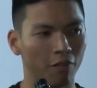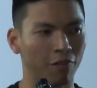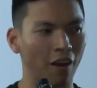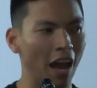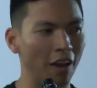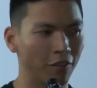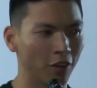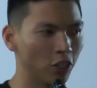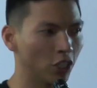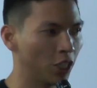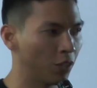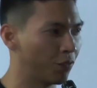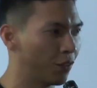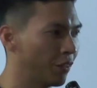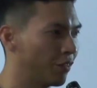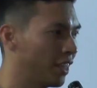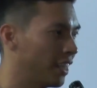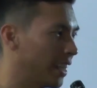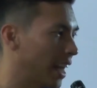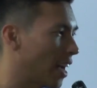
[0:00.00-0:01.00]

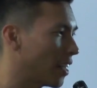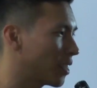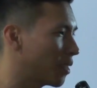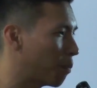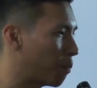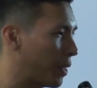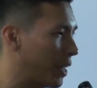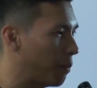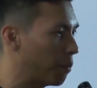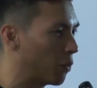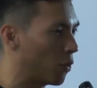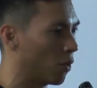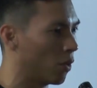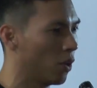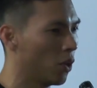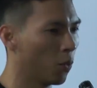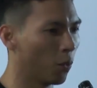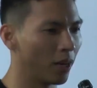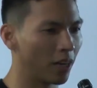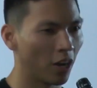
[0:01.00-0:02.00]
550,000 people,
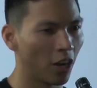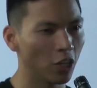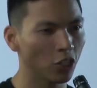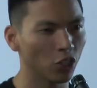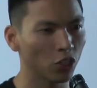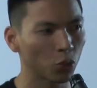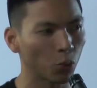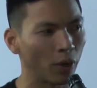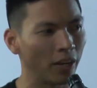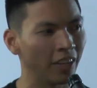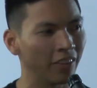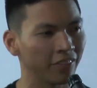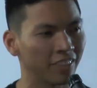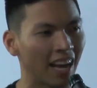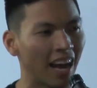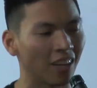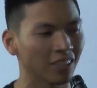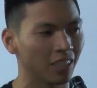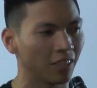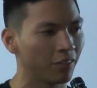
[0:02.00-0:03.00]
with
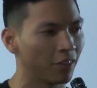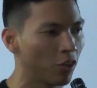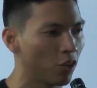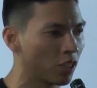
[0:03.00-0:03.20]
120,000 of